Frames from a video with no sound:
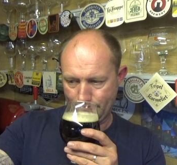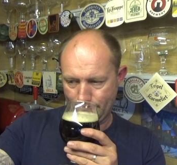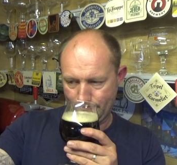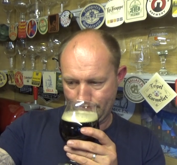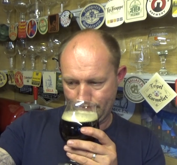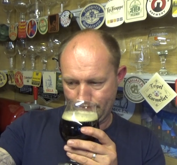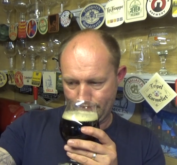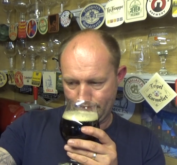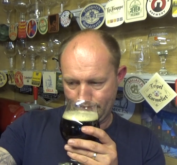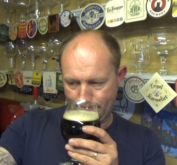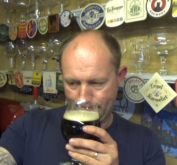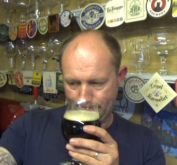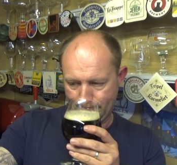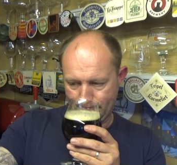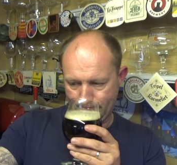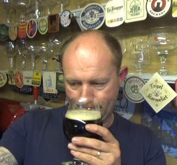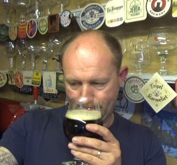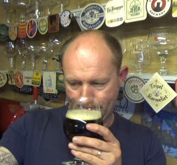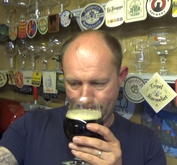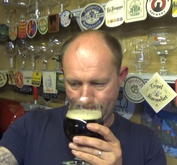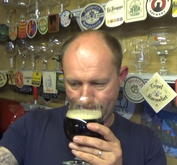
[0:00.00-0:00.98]

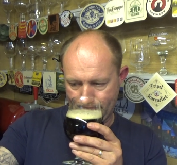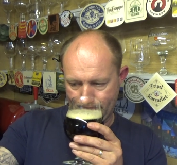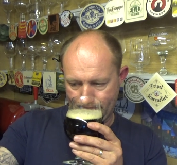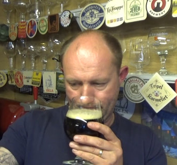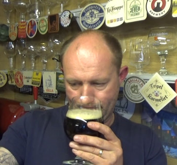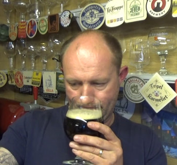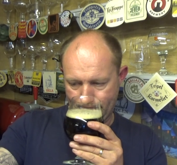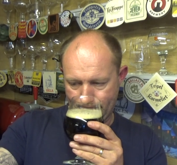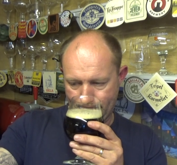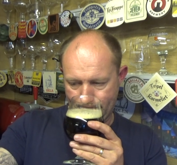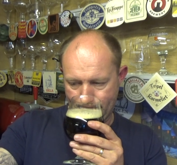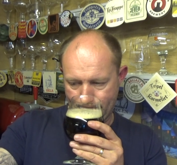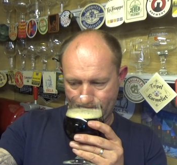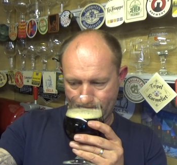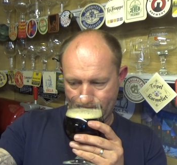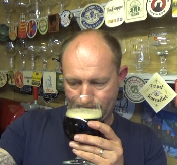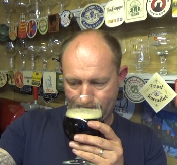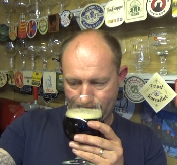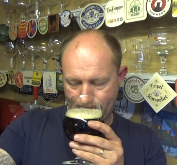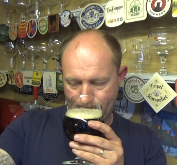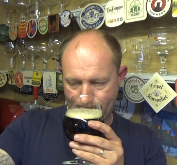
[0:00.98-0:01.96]

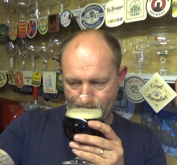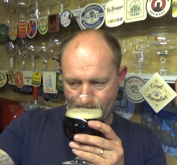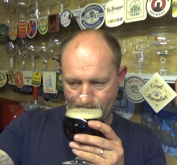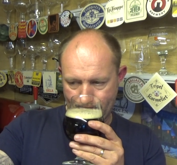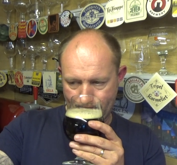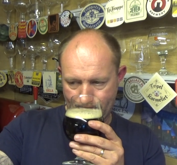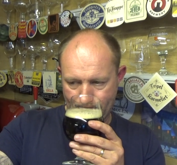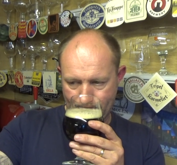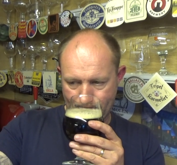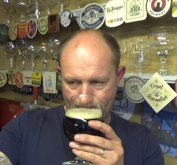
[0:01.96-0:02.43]
Nothing is said.